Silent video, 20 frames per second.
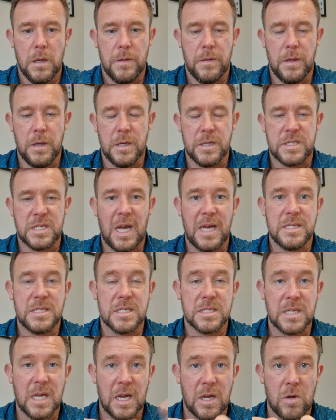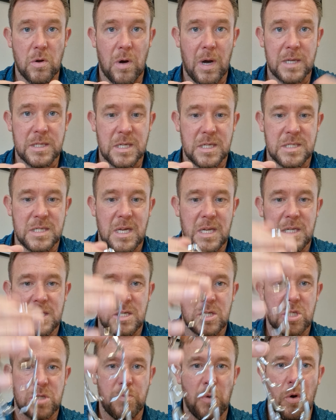The sizes that I got, as I said, is
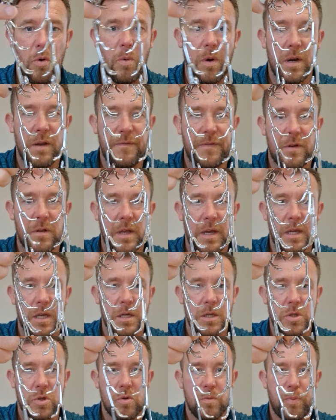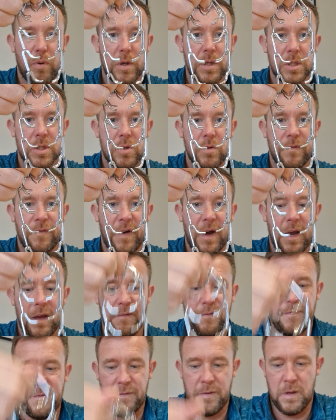a small one if you like, a
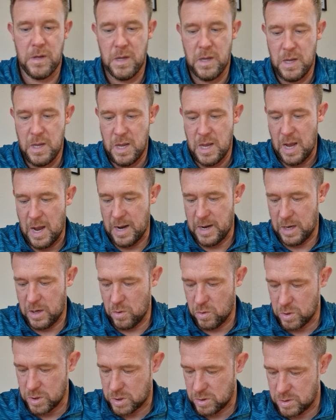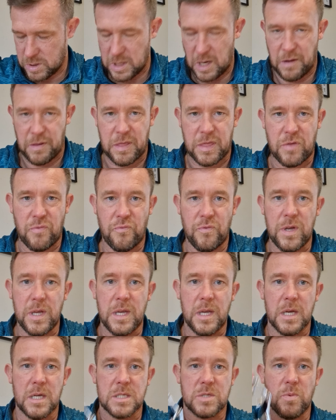2.25, and I ordered a
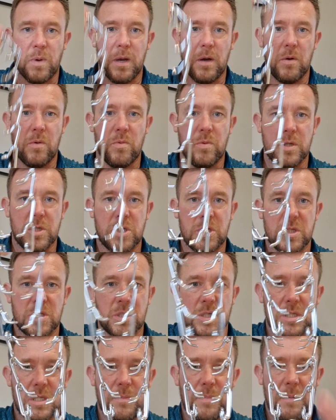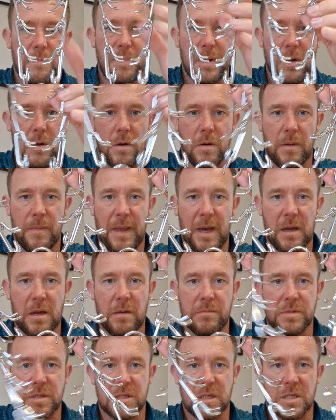3 as well, which is just a bit bigger, and that
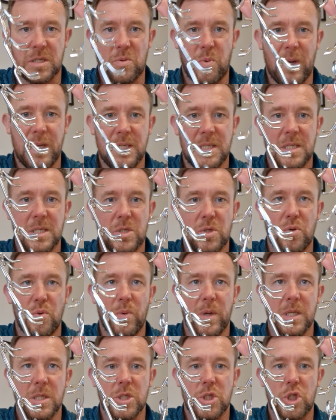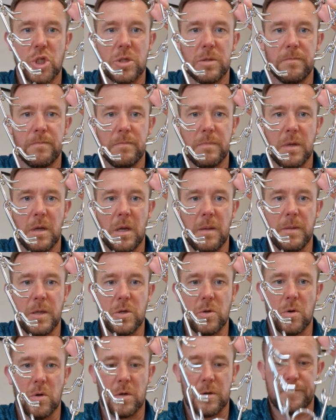comes as a 22-inch in the
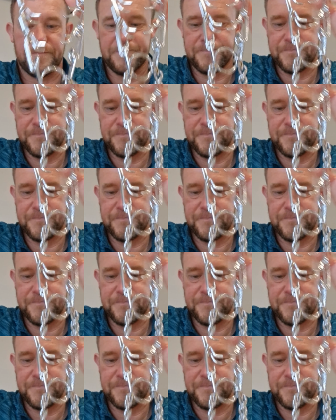dog.